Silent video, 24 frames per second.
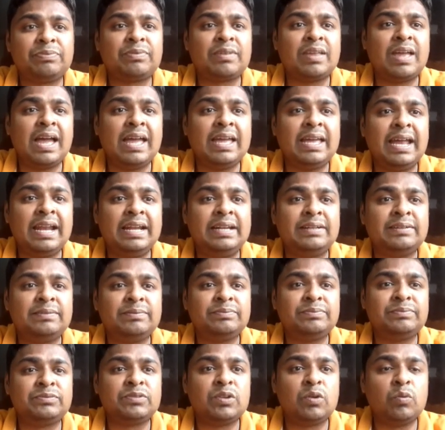I get
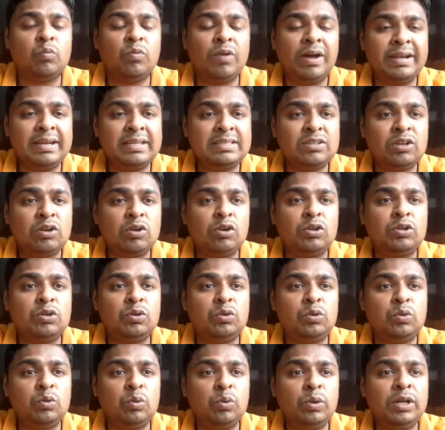1 is equal to
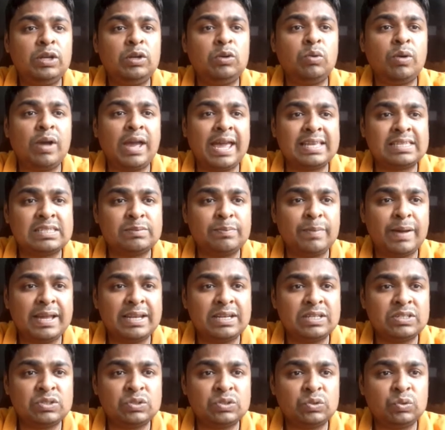2 into x
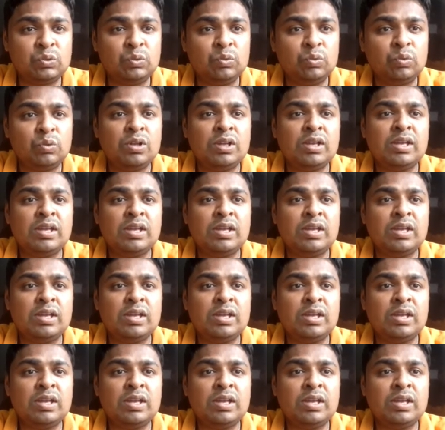minus 2